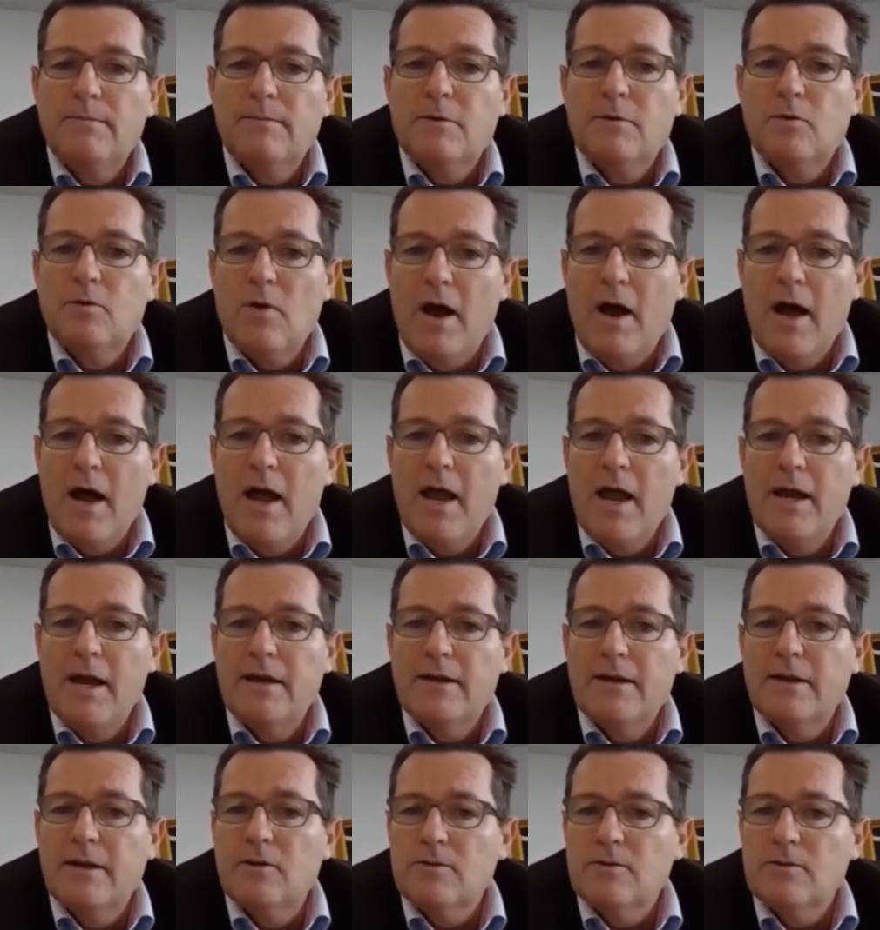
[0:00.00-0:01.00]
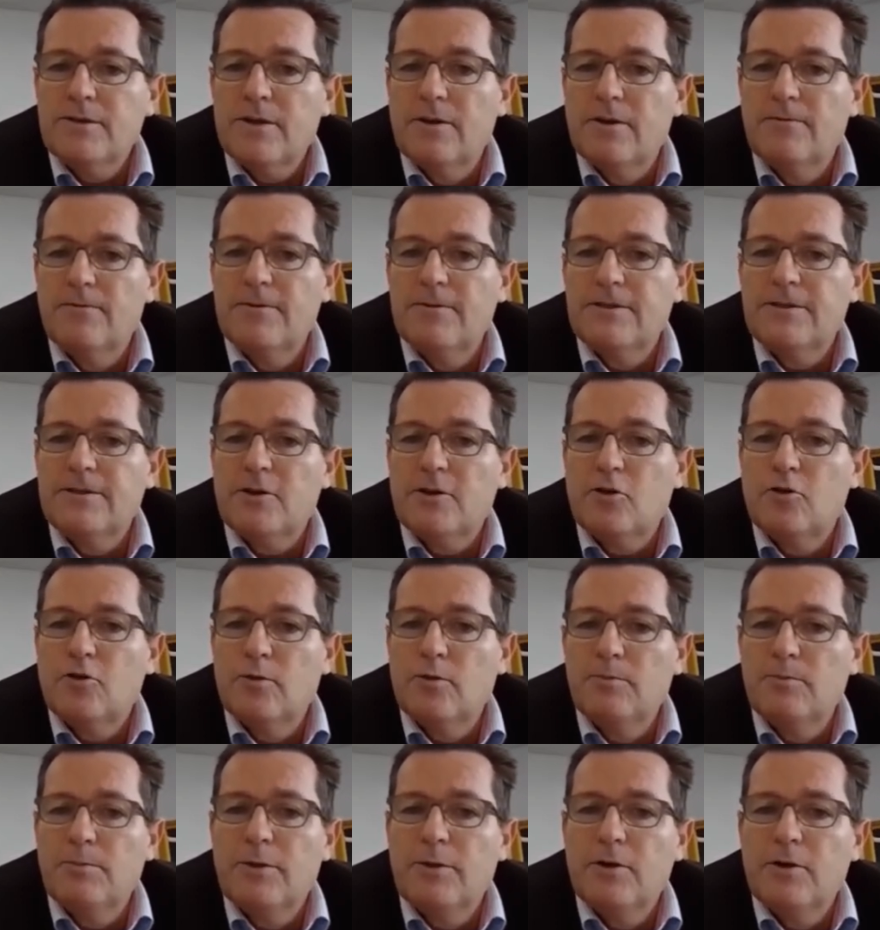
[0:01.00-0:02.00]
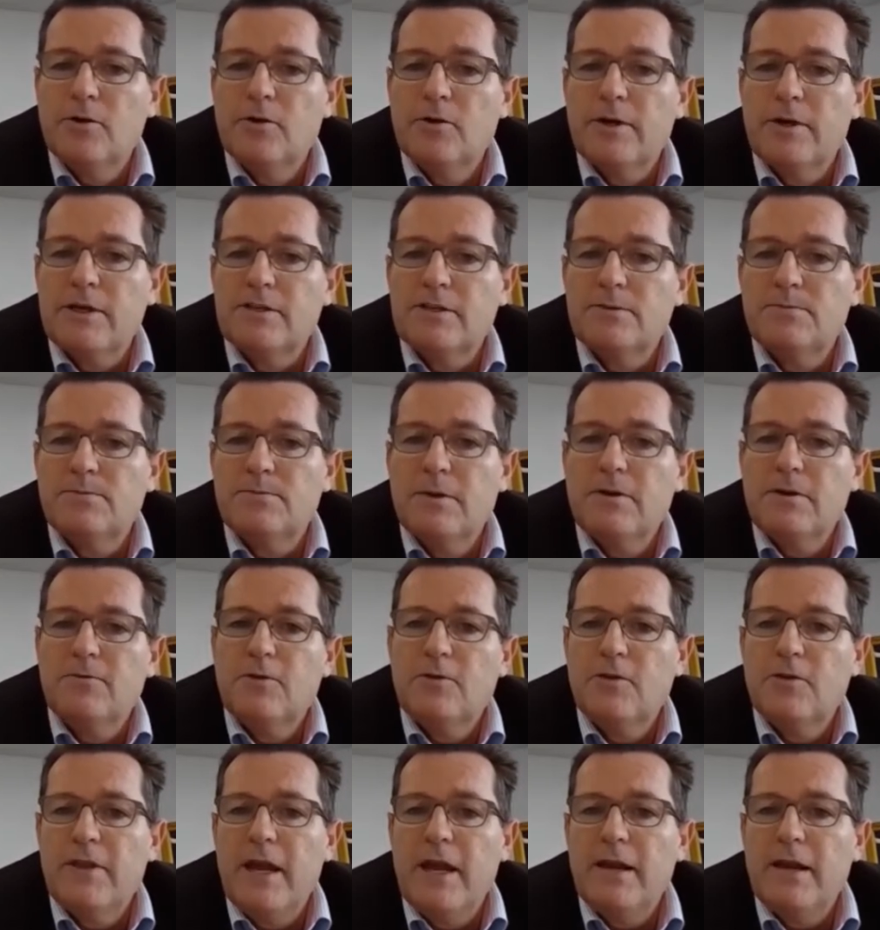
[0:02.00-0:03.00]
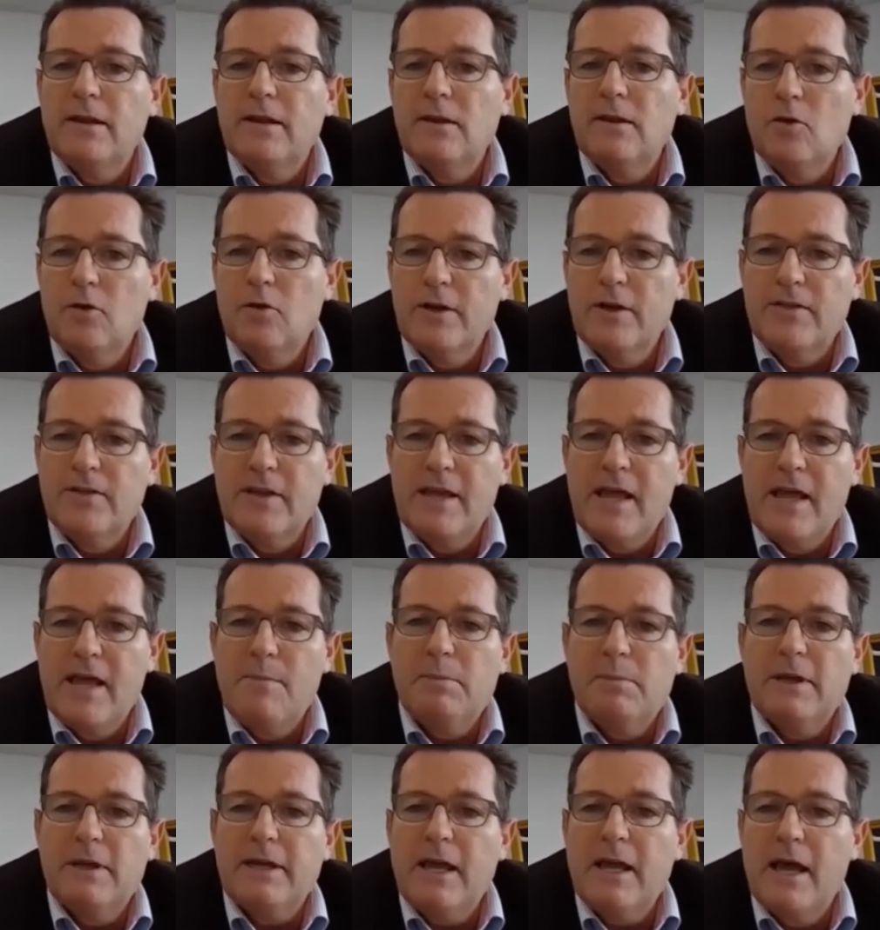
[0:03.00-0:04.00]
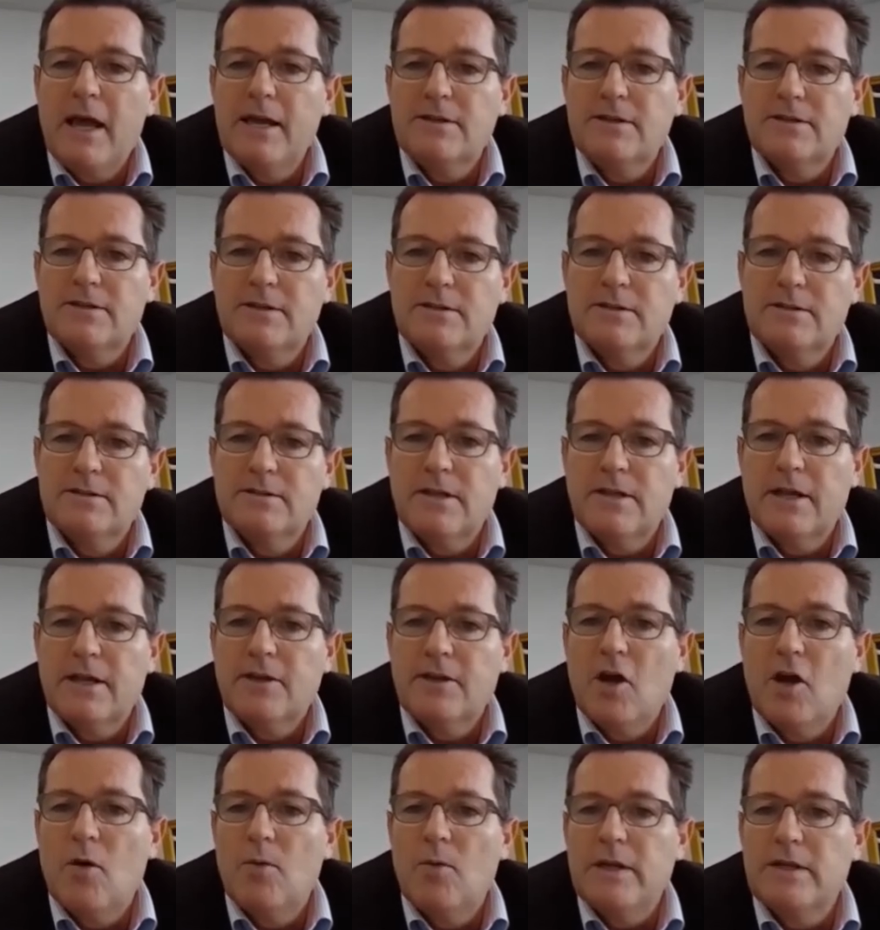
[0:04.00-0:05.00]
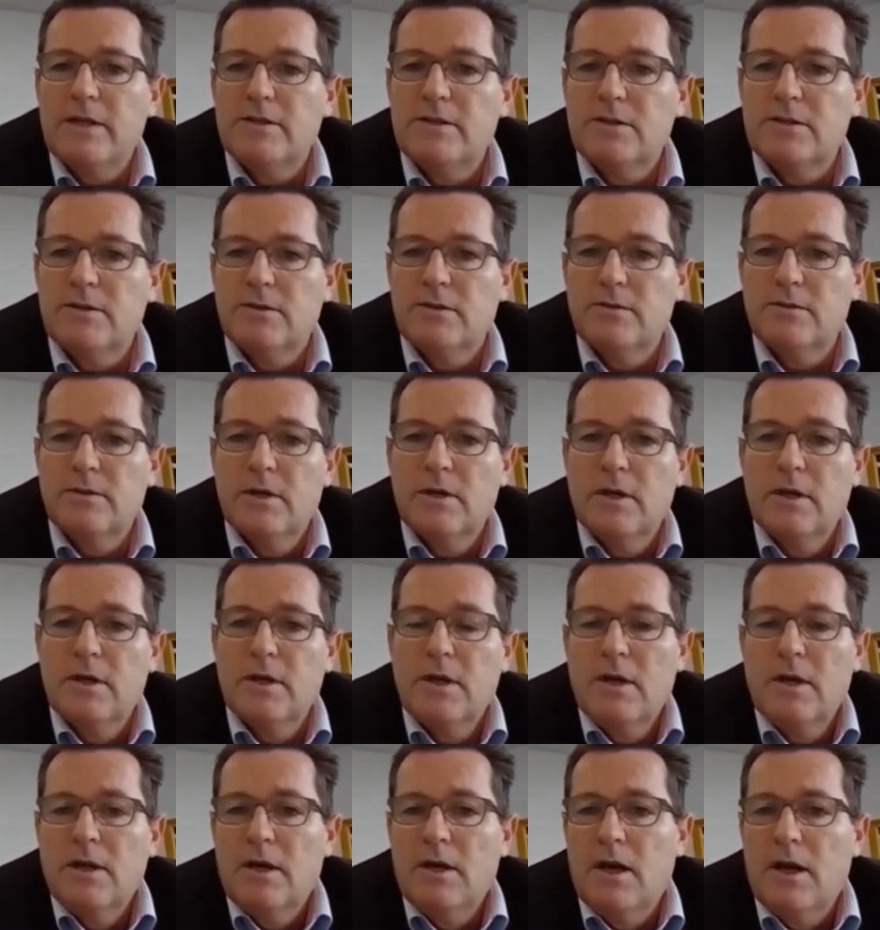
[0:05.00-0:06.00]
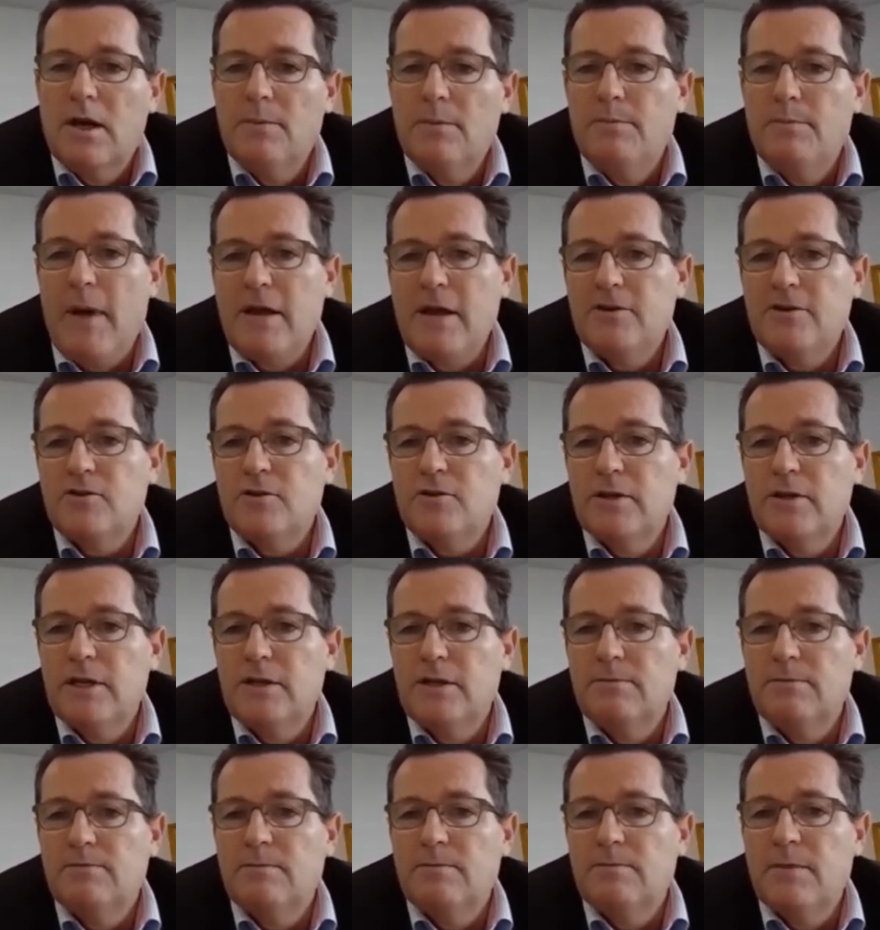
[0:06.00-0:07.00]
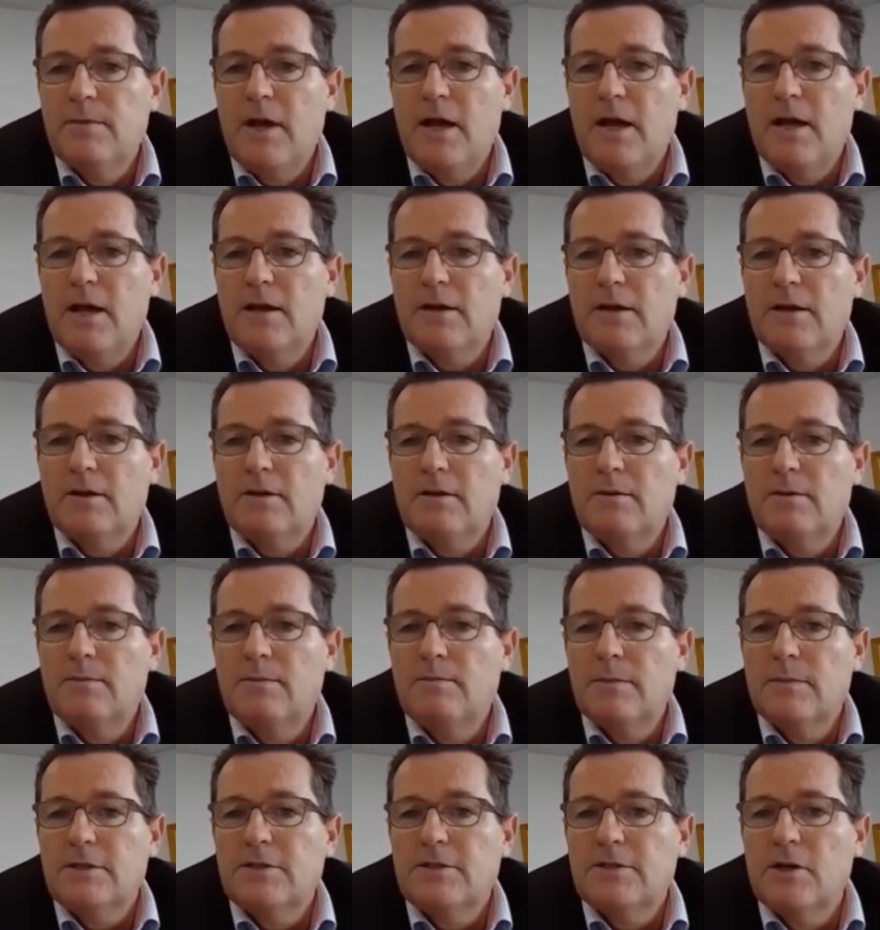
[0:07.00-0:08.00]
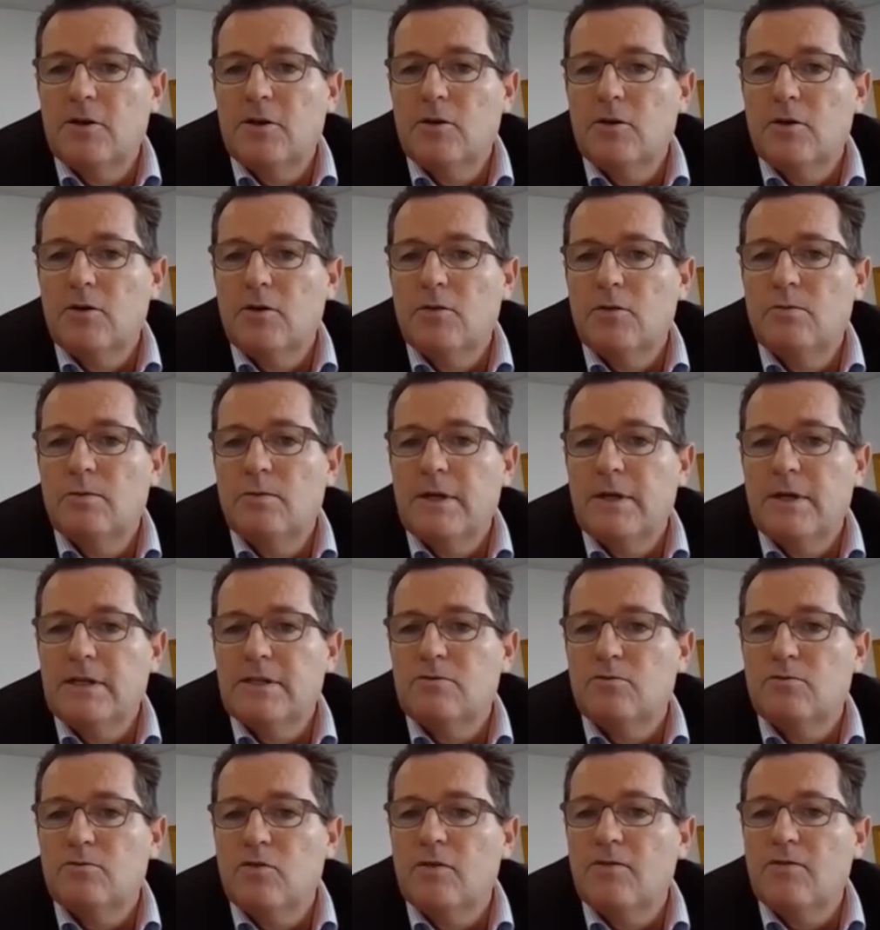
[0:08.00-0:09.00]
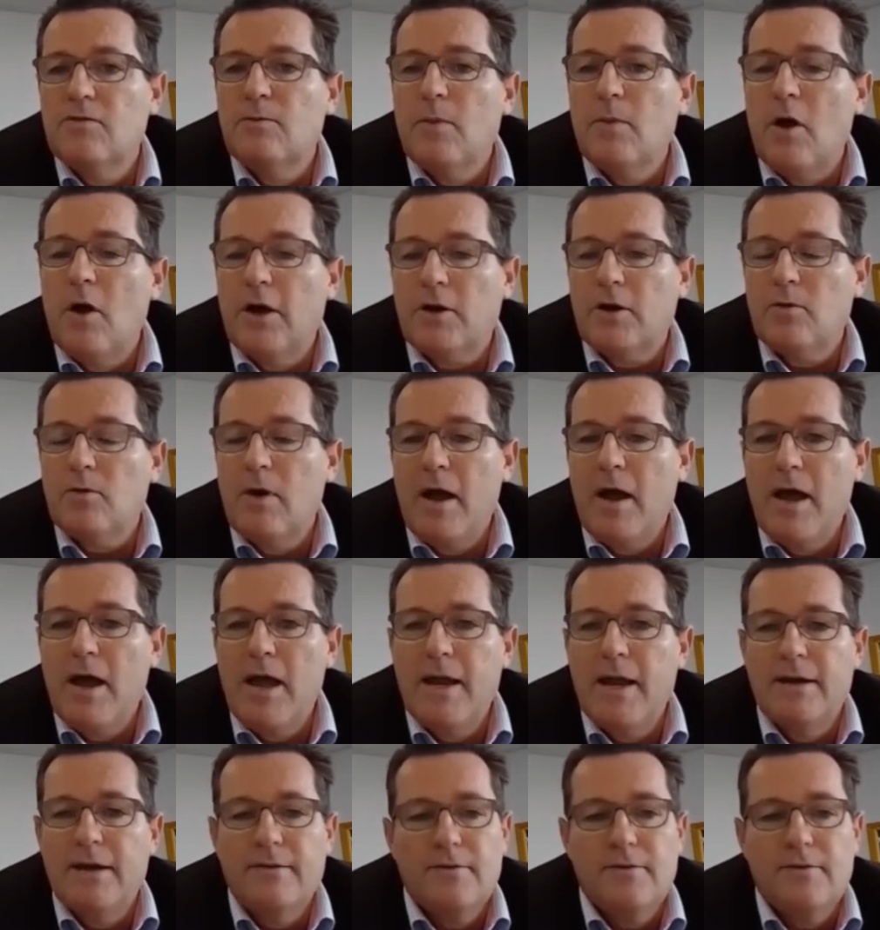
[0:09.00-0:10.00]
grade and also physical impurities. But if you then look at the applications they go into, battery material is driven by grade,